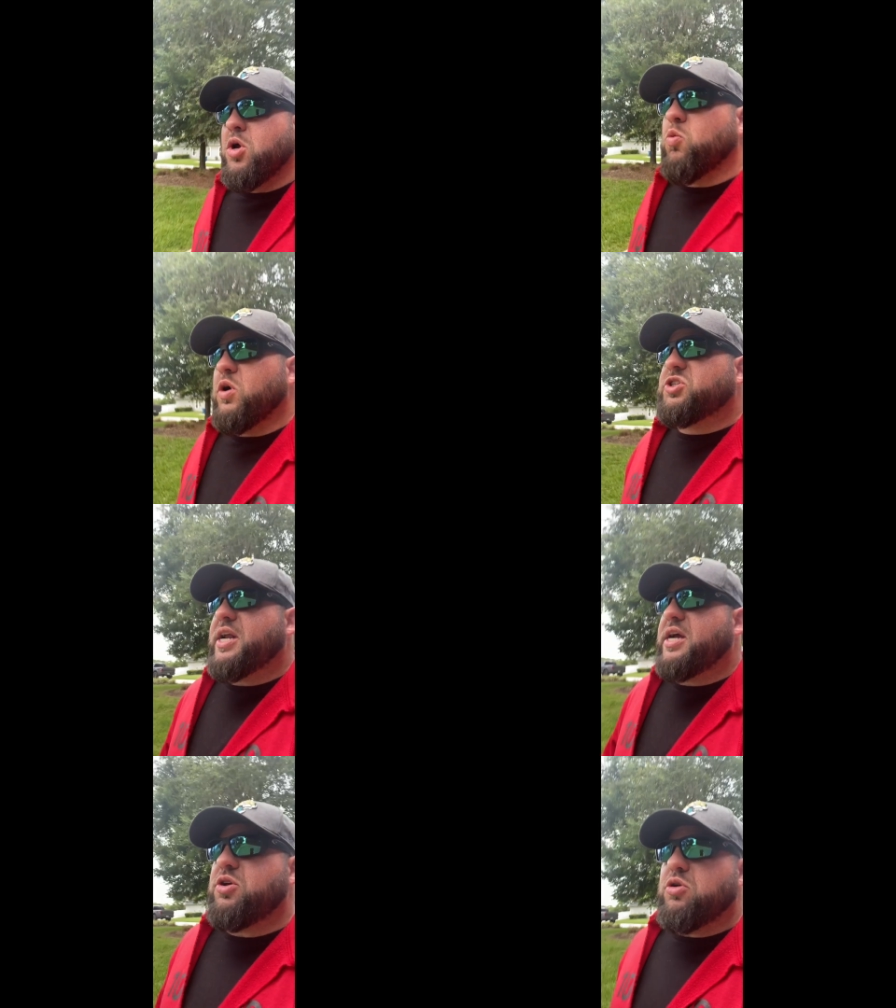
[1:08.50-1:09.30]
what should
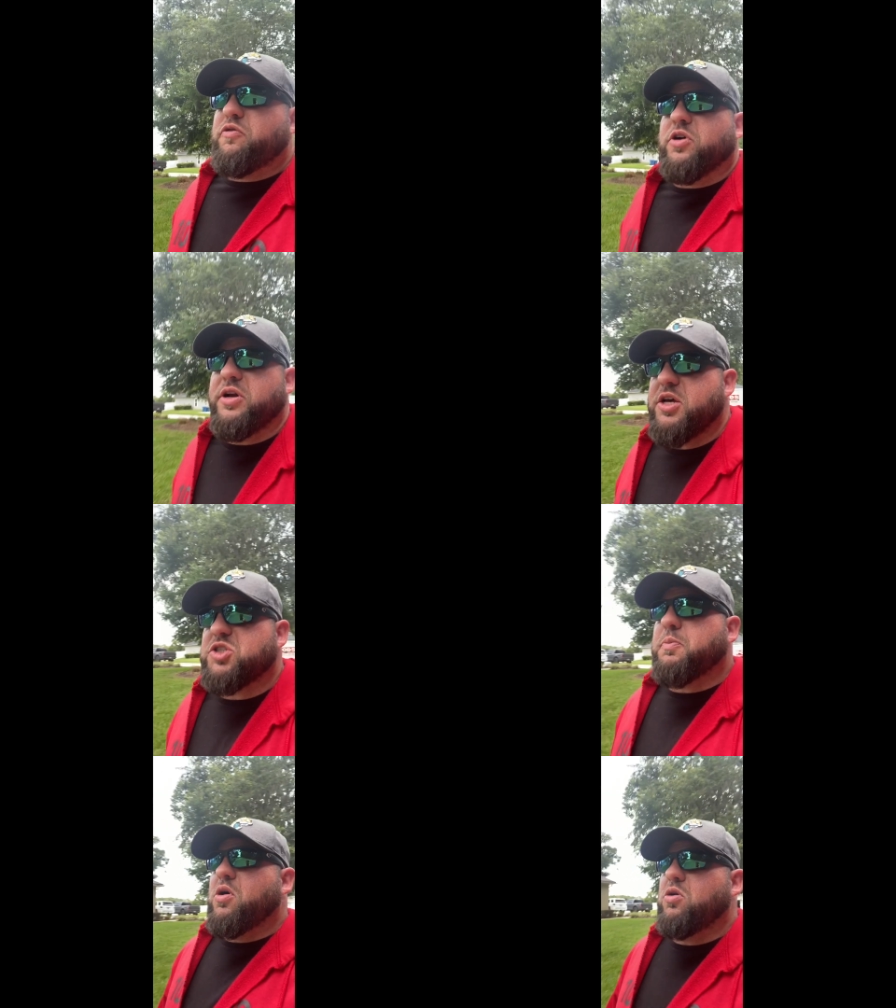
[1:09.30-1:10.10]
I do for a
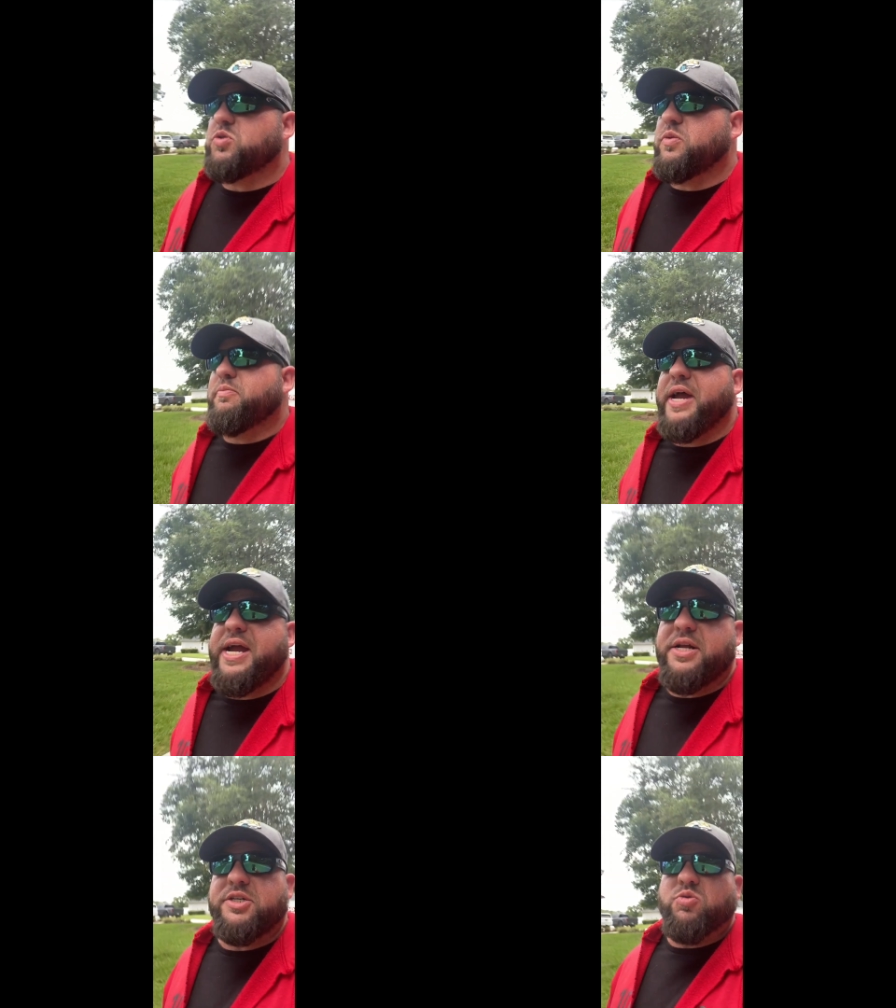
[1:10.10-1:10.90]
disc bulge when
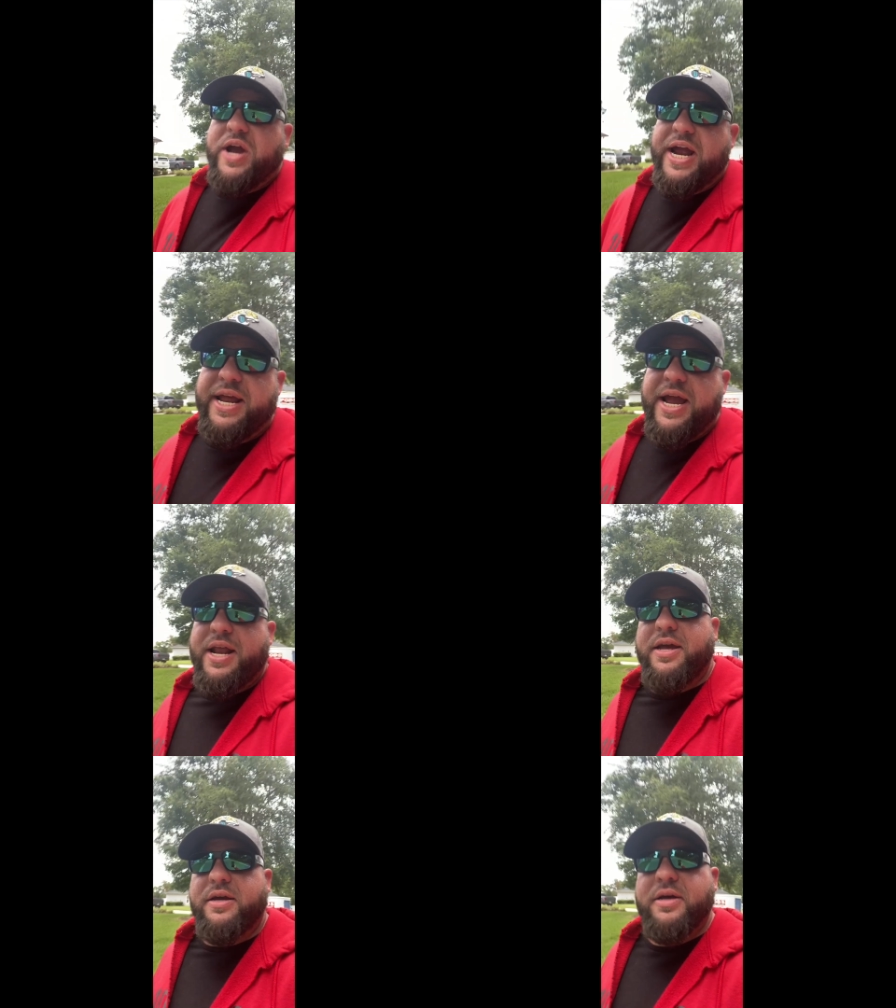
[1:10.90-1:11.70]
pain is
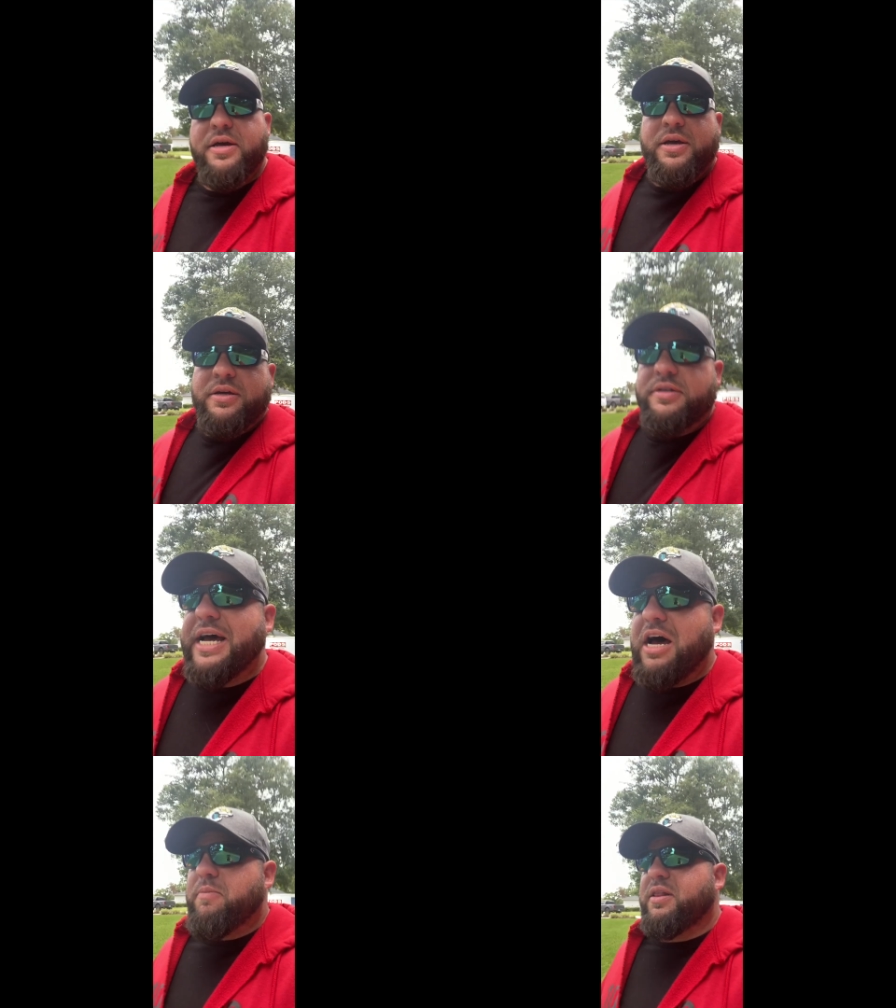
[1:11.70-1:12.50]
radiating
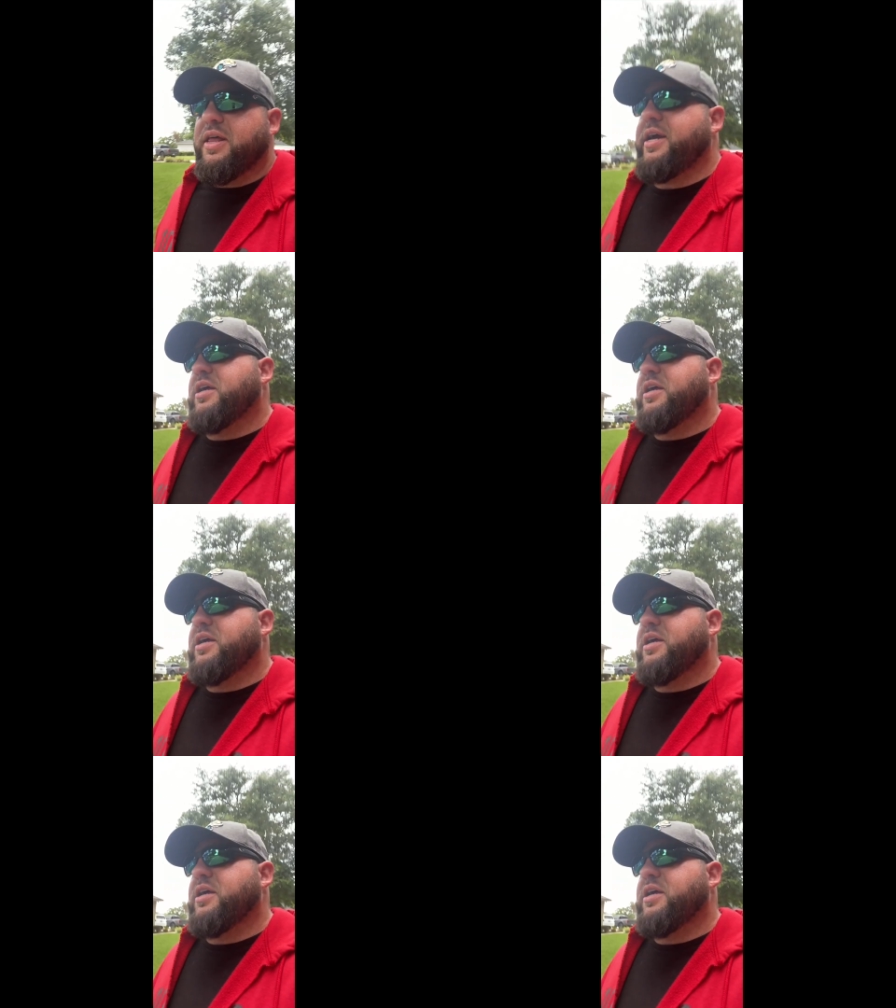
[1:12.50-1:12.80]
down my leg